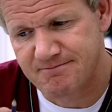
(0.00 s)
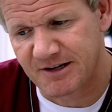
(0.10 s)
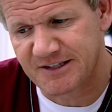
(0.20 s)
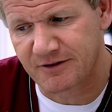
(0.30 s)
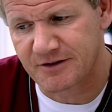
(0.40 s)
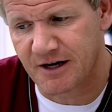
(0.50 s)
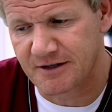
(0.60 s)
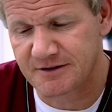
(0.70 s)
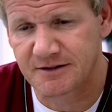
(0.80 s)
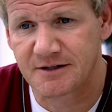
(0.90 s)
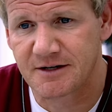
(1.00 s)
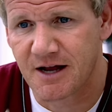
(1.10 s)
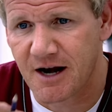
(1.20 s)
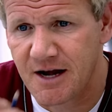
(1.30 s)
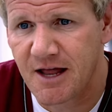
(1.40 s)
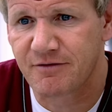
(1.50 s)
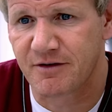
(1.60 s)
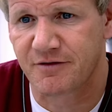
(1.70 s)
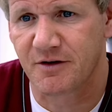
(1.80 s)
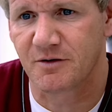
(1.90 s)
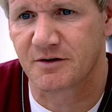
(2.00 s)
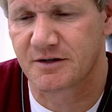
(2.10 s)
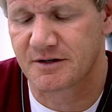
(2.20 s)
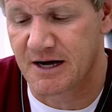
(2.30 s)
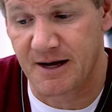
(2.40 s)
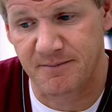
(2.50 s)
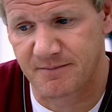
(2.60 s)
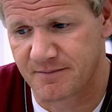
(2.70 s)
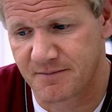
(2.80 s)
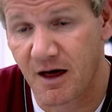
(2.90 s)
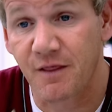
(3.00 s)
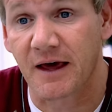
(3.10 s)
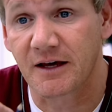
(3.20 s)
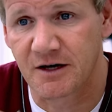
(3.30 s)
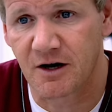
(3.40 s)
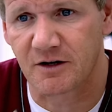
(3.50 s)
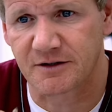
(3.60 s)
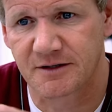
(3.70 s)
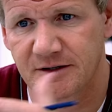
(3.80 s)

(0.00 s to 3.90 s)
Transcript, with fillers: My secret diners love the food. Um, thank God,